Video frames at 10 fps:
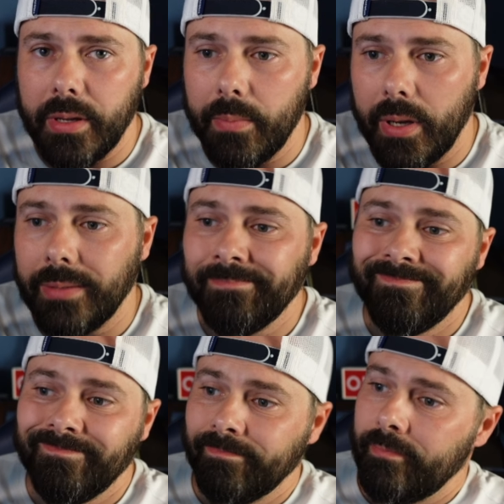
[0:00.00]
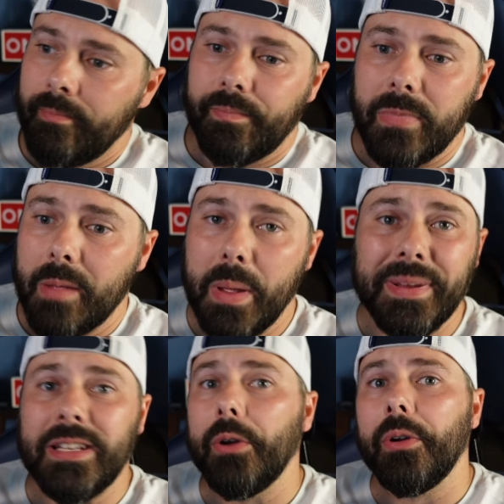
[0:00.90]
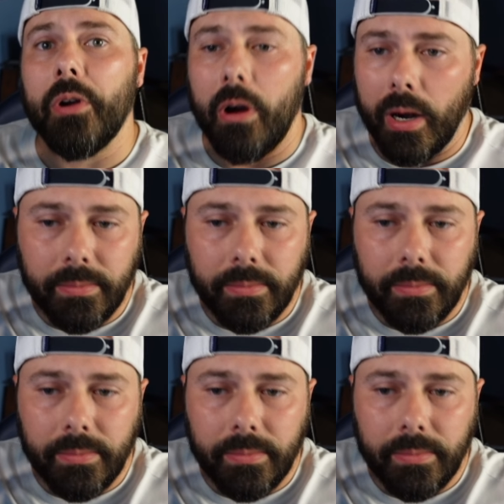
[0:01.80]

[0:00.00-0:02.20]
but maybe Derek Carr.